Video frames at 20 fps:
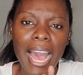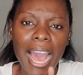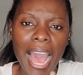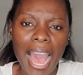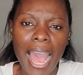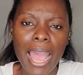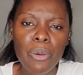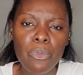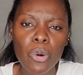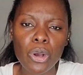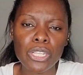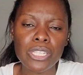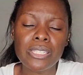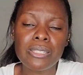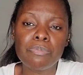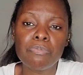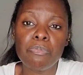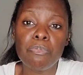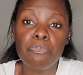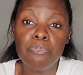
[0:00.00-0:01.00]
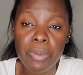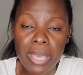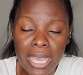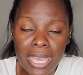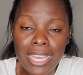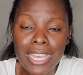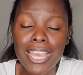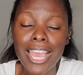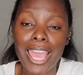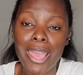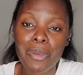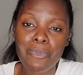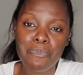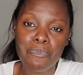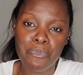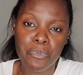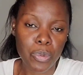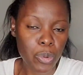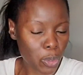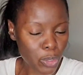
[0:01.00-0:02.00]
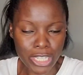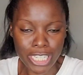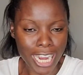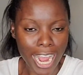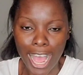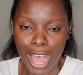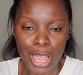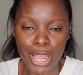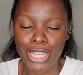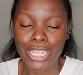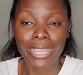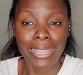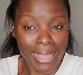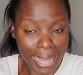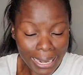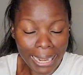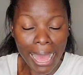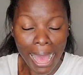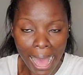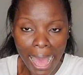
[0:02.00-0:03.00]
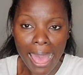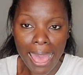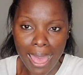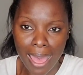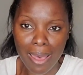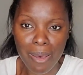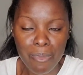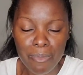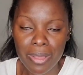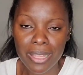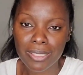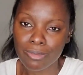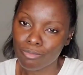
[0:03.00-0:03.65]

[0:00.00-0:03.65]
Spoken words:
I was being a good child that I am.